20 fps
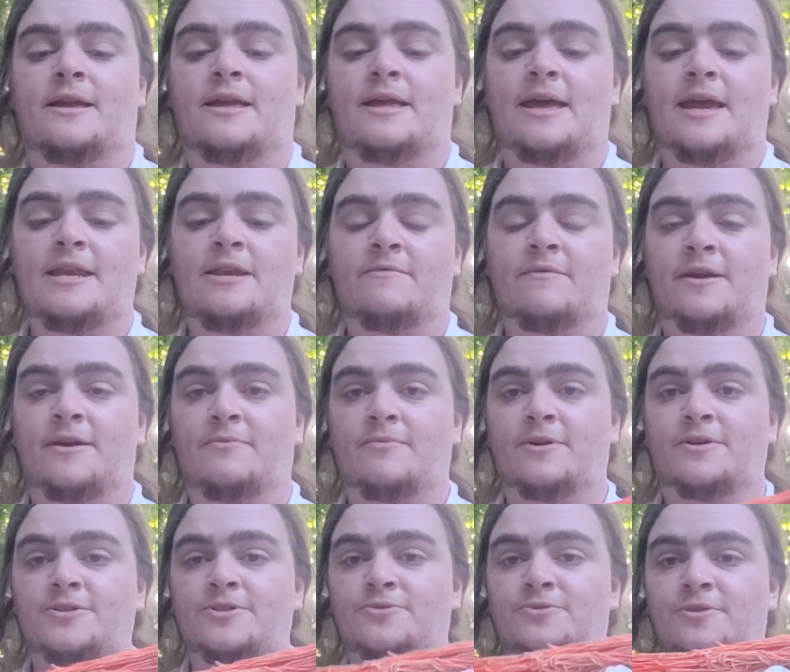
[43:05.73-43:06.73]
Anyway,
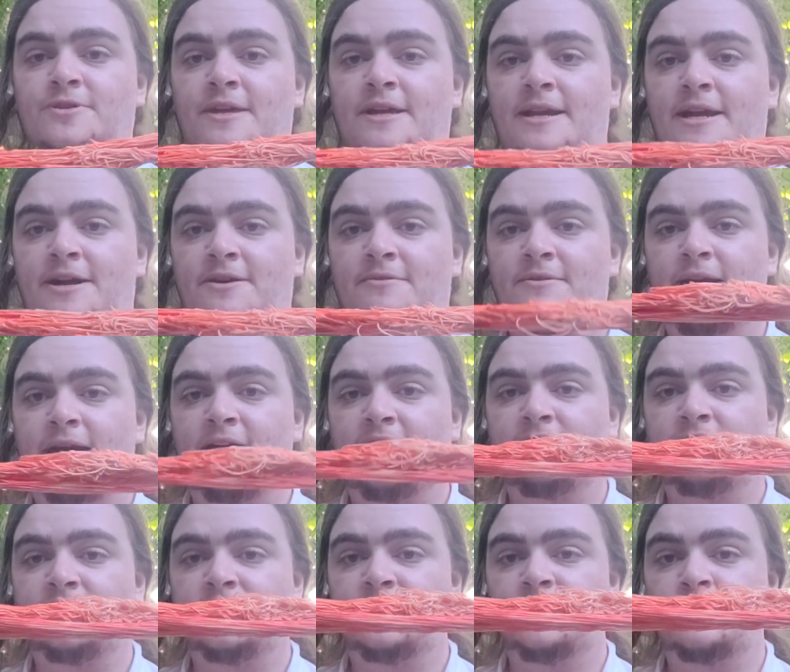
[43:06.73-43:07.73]
we'll sort that out
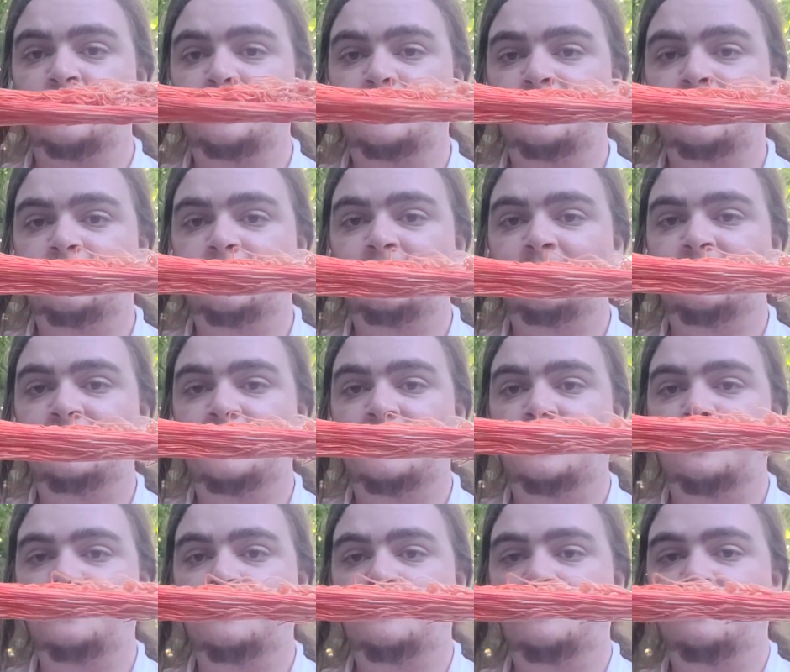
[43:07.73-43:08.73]
after
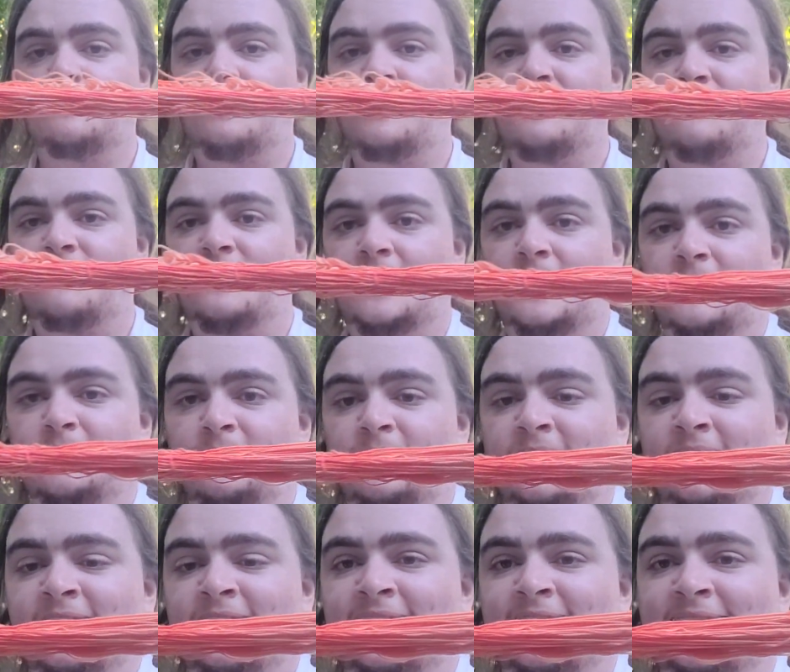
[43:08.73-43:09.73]
we film.
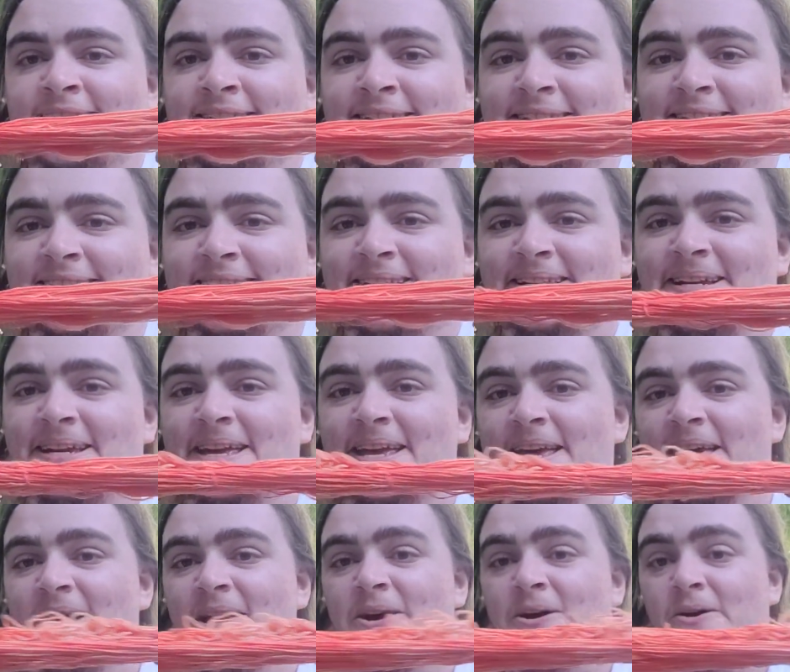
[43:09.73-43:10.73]

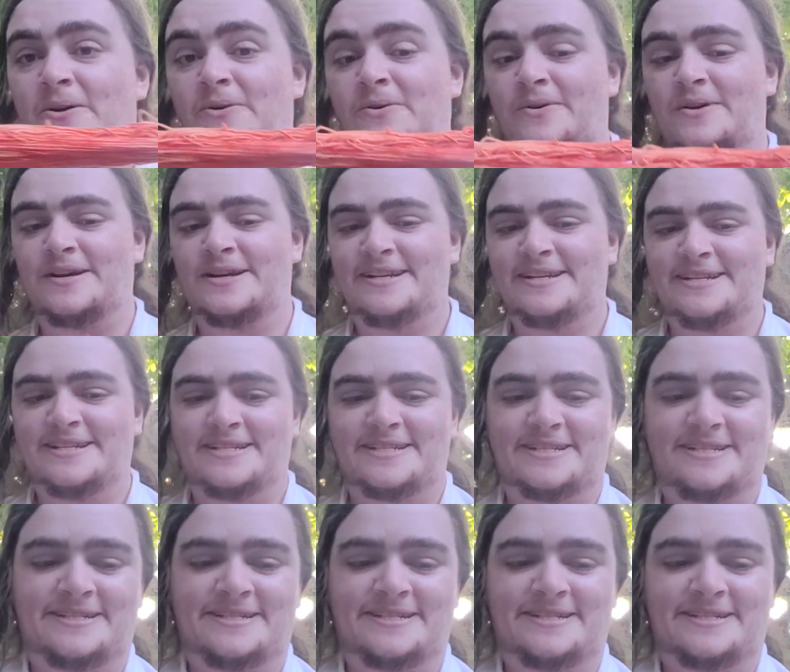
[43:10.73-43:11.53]
Orange.